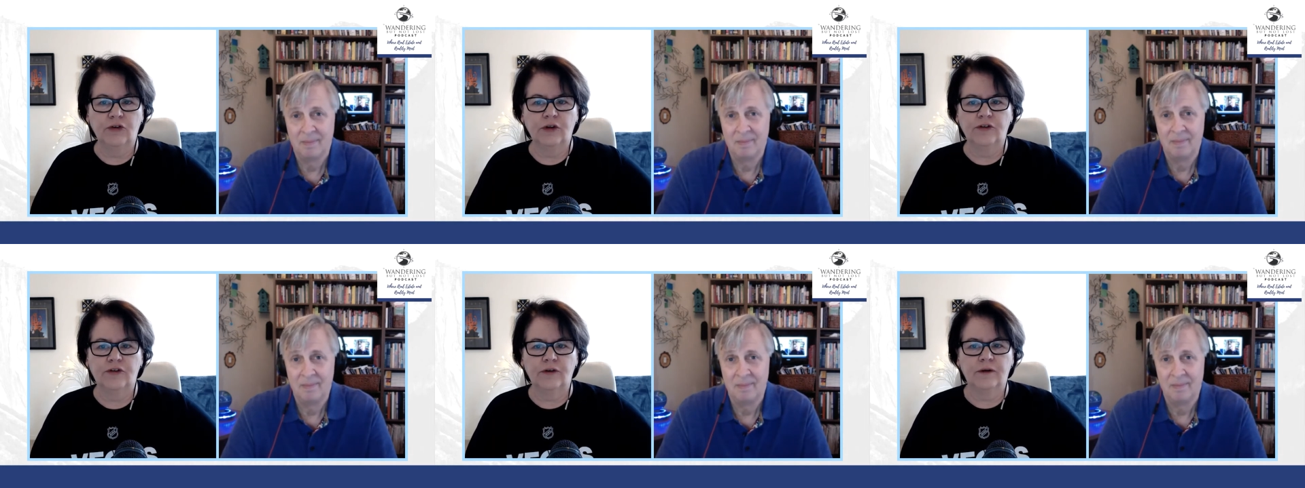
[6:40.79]

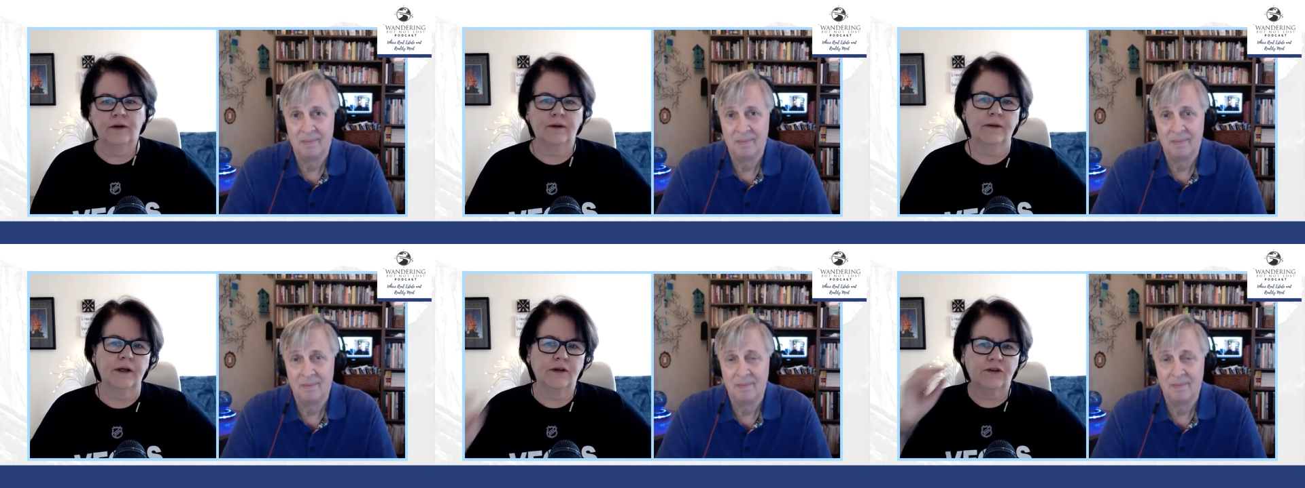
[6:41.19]
Speaker 1: and
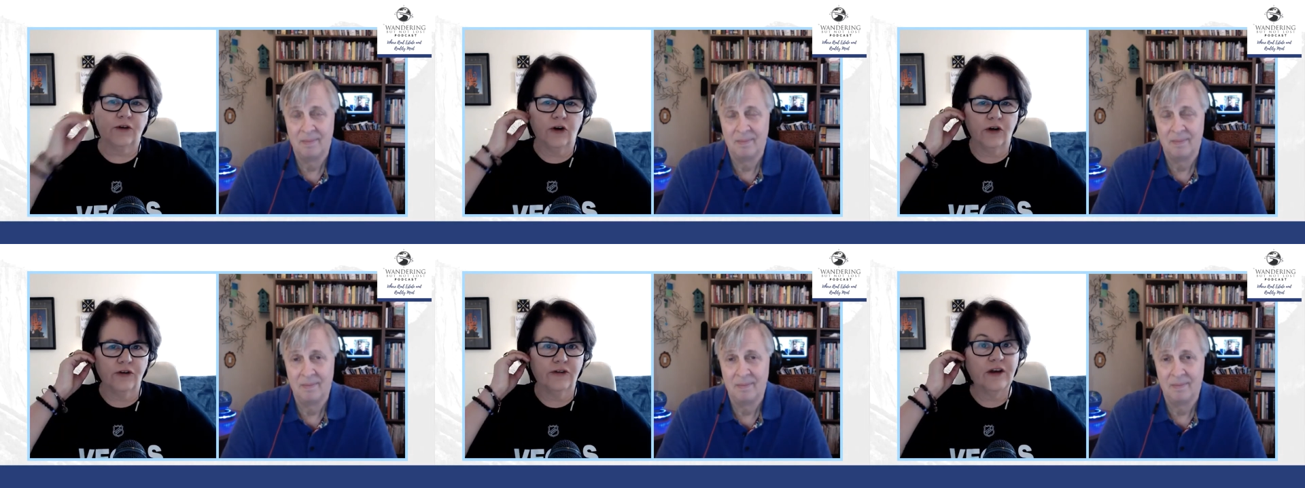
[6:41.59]
it's called
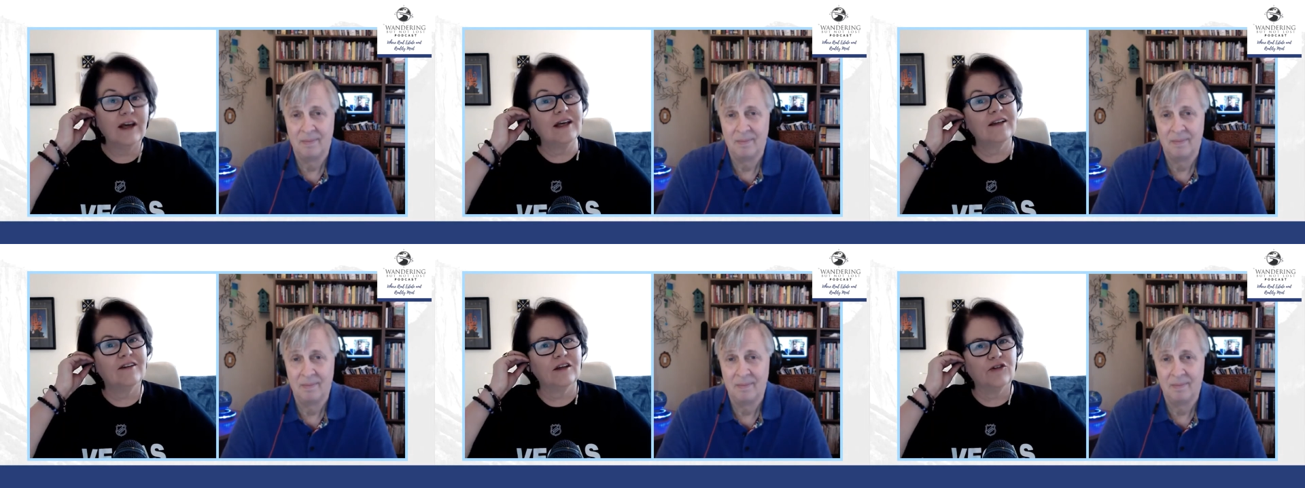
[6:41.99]
Take a
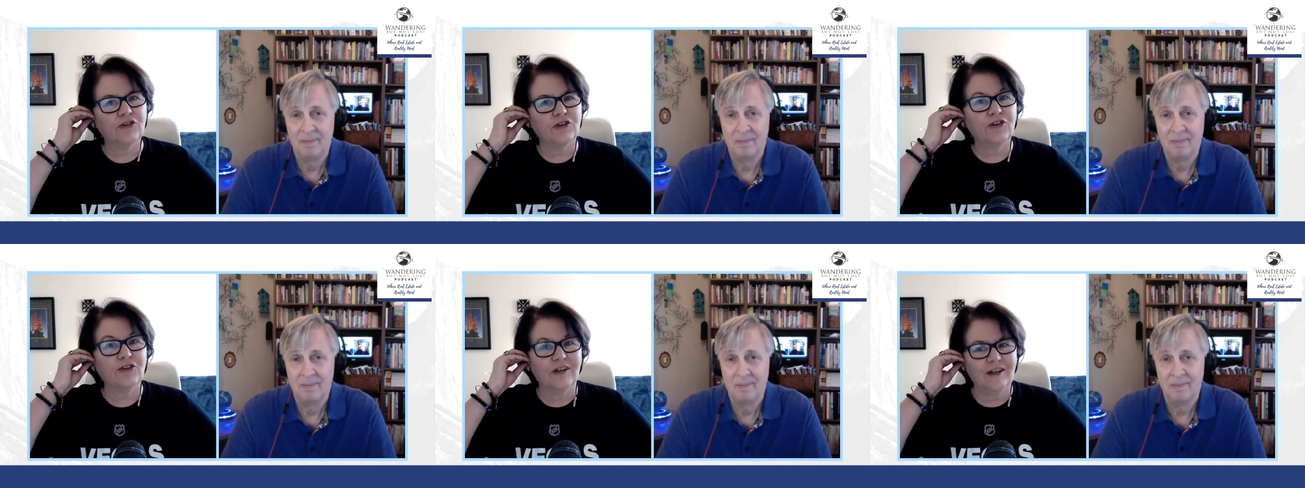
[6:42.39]
Digital
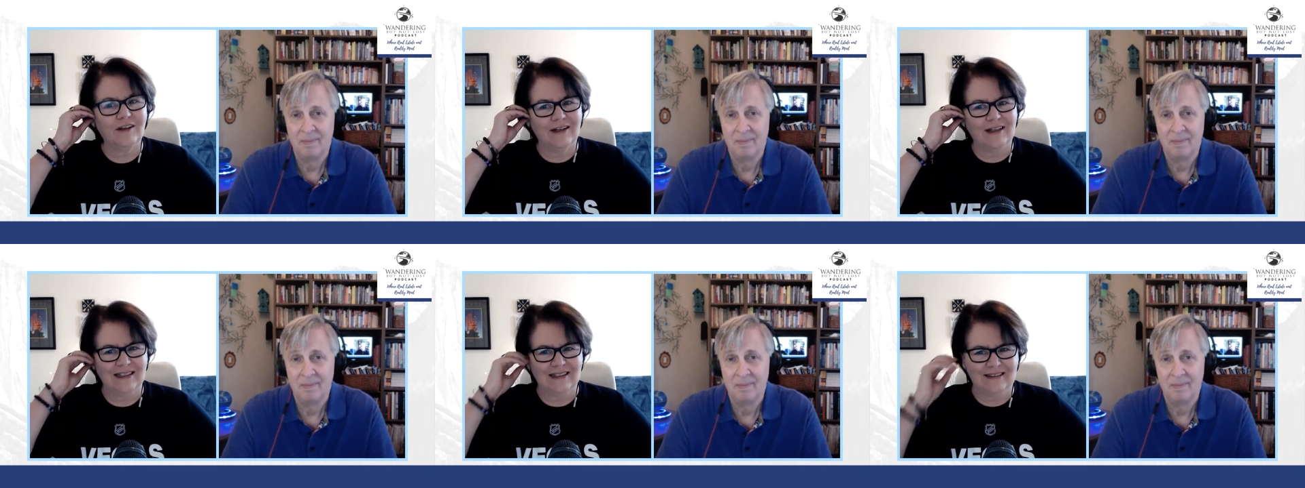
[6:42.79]

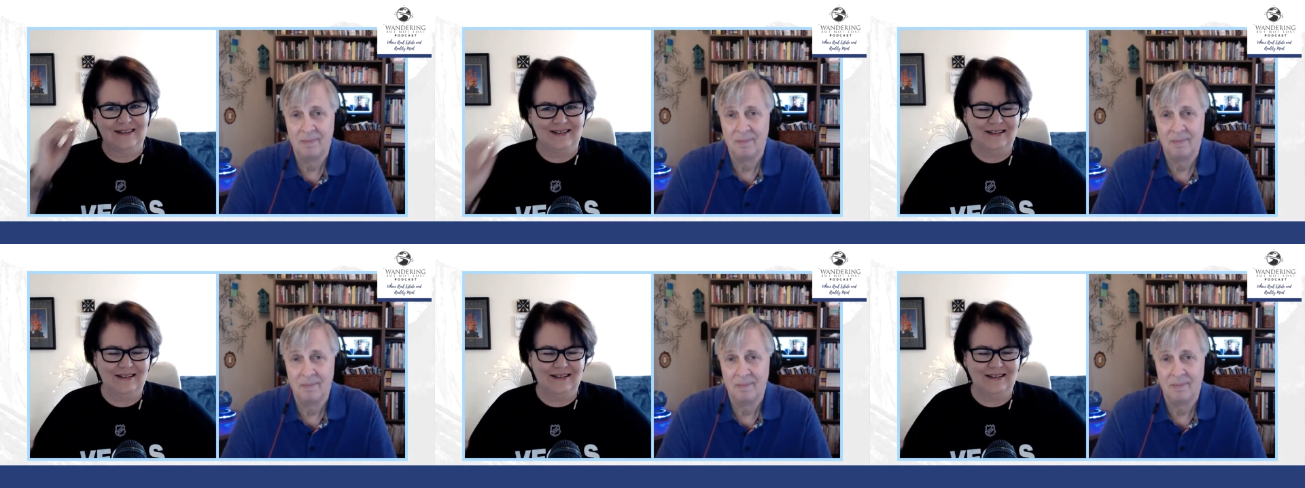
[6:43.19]
Detox.